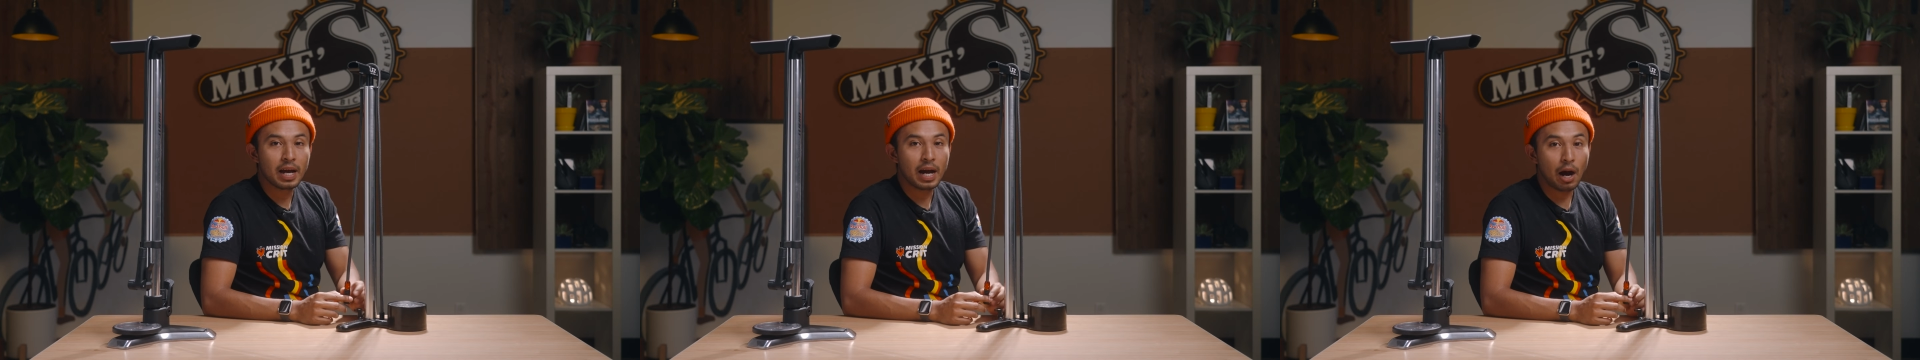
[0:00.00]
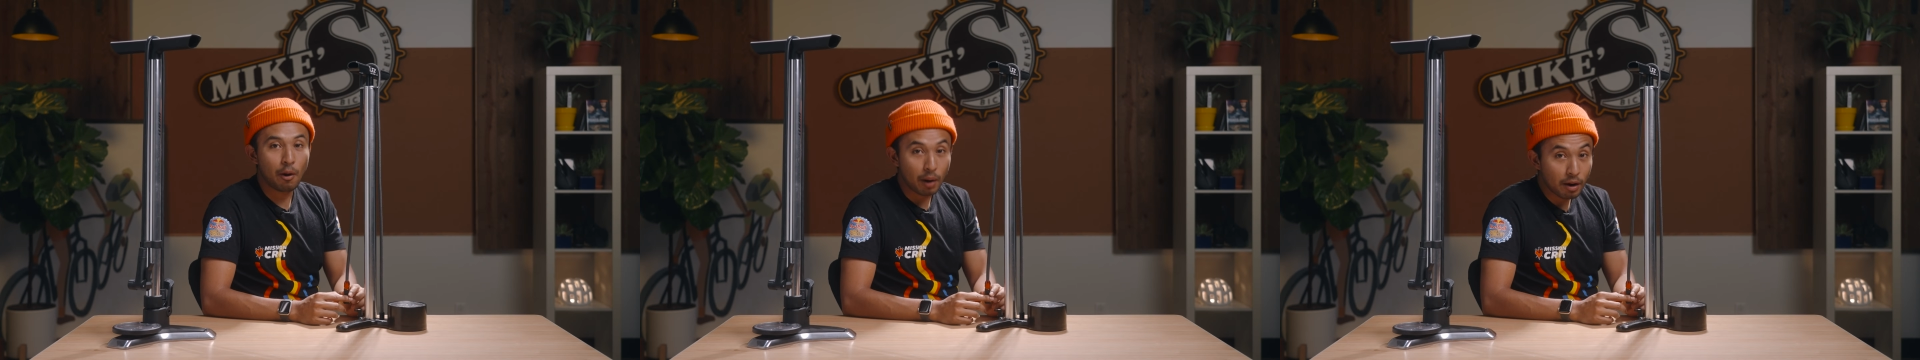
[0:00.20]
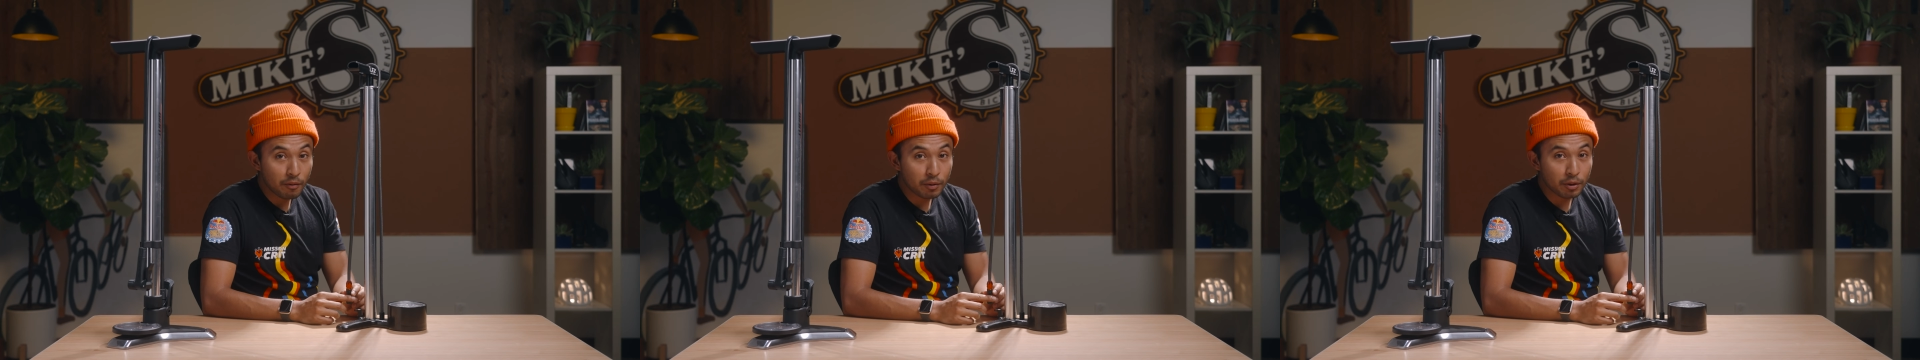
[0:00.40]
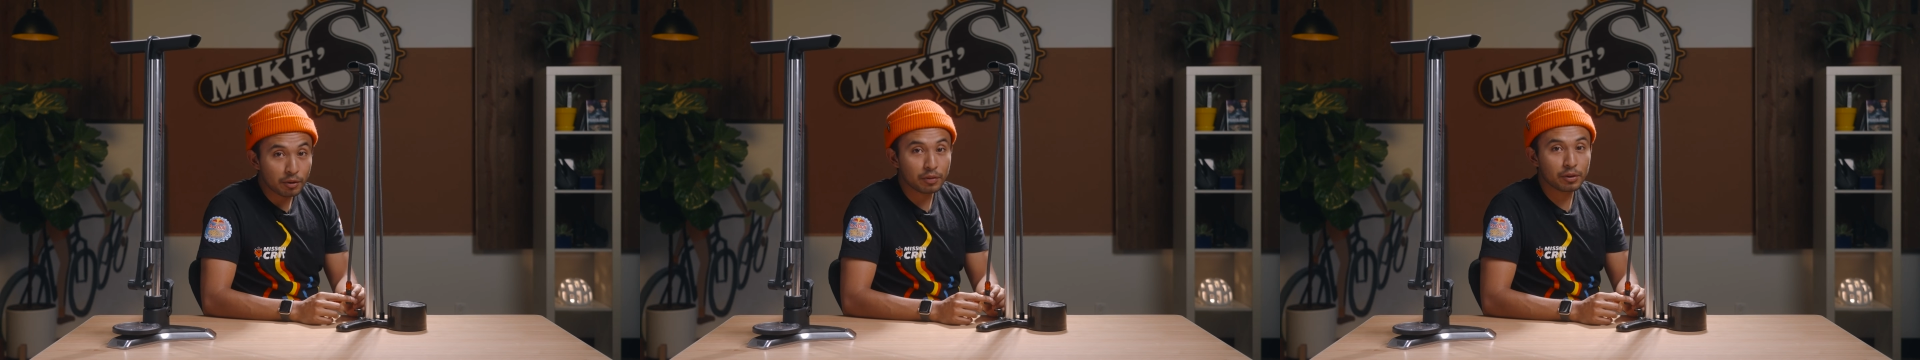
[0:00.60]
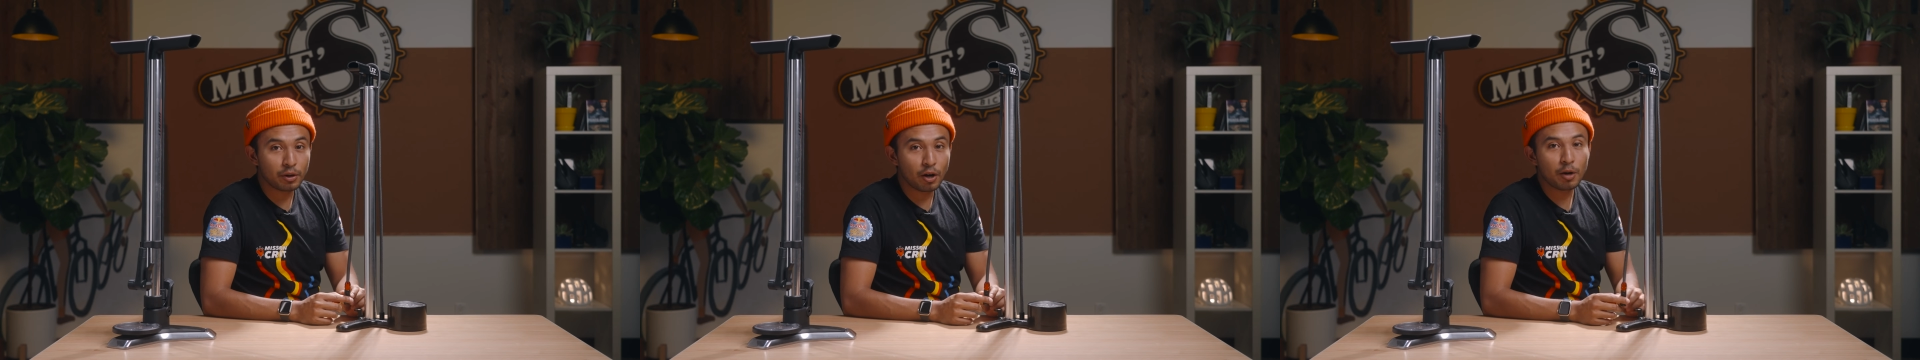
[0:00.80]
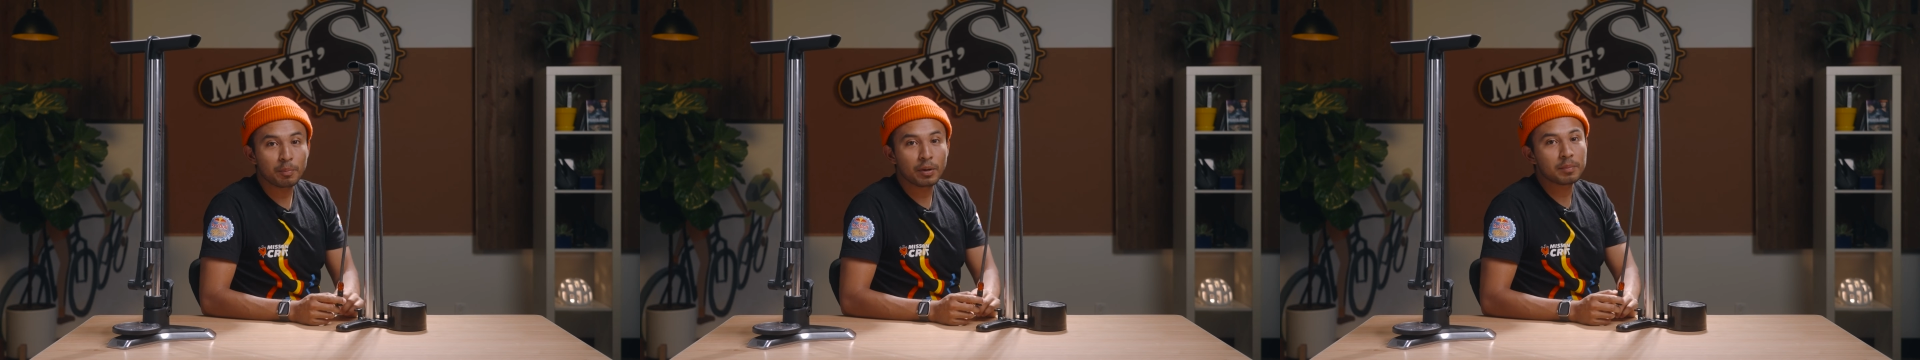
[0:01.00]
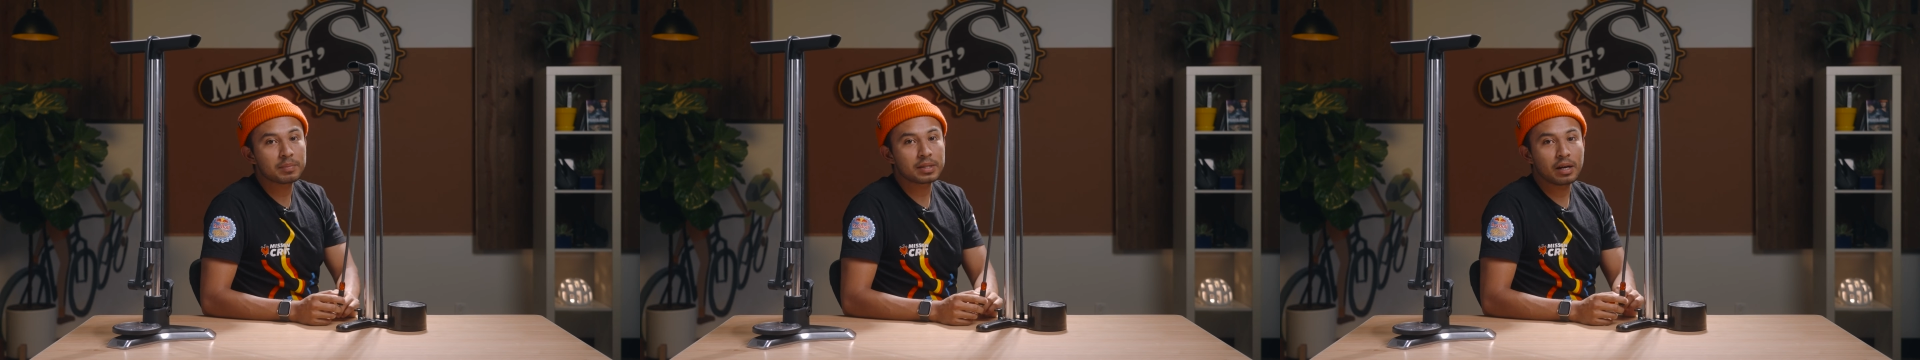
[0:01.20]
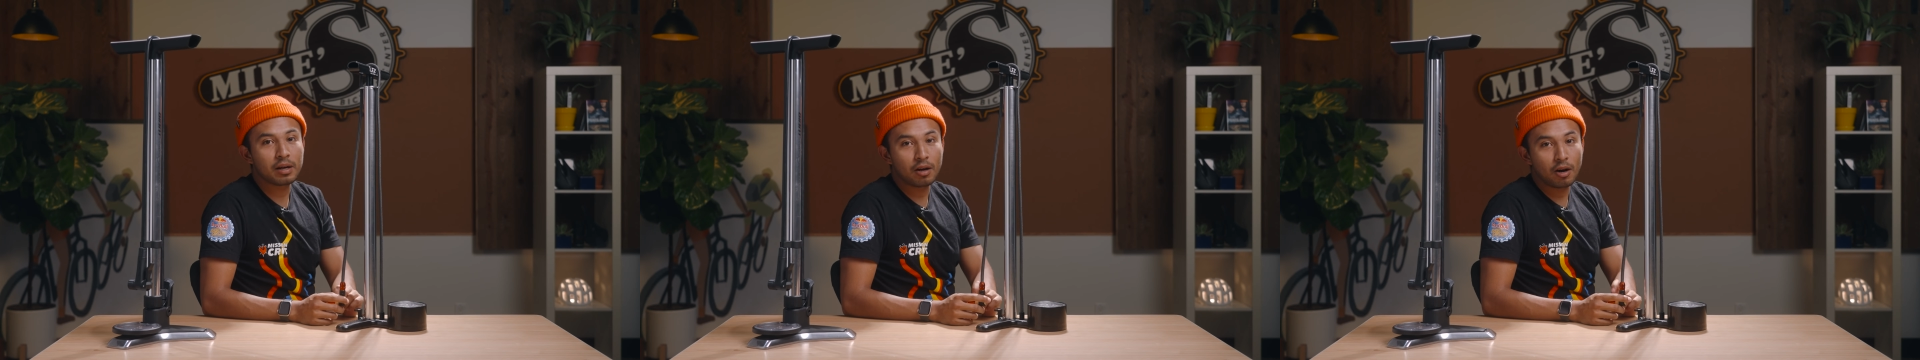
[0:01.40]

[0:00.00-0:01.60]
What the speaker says: However, there are pumps that